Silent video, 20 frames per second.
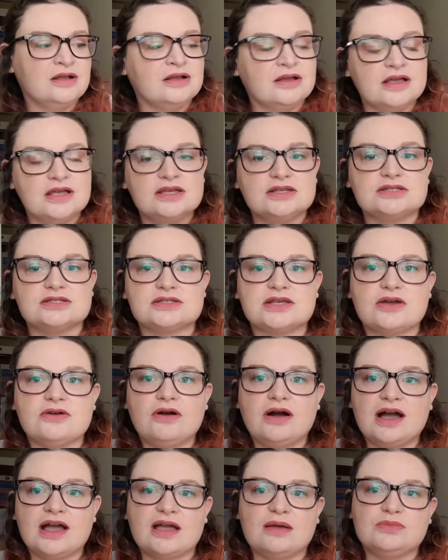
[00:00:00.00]
So I
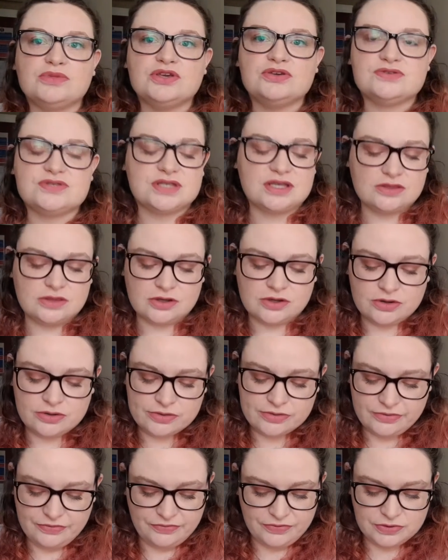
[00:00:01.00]
am using the called
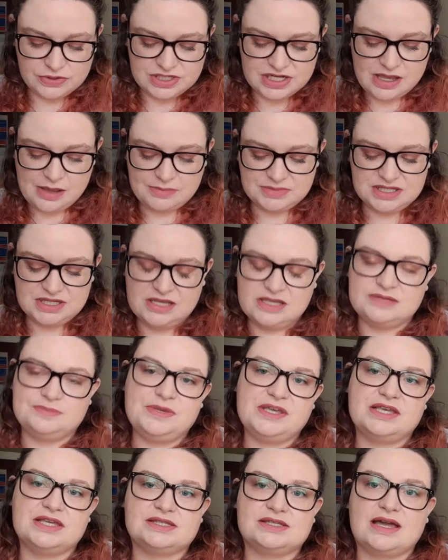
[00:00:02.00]
for DMCs
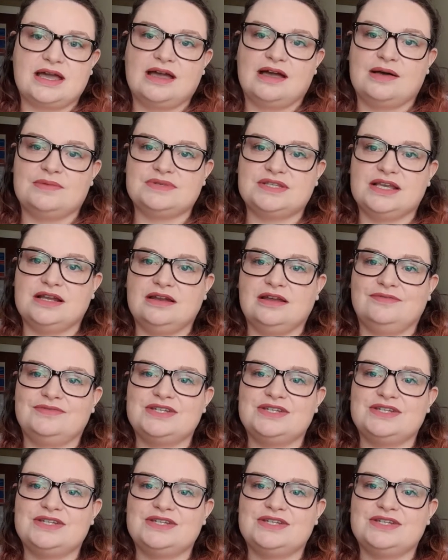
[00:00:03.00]
because I absolutely loved it,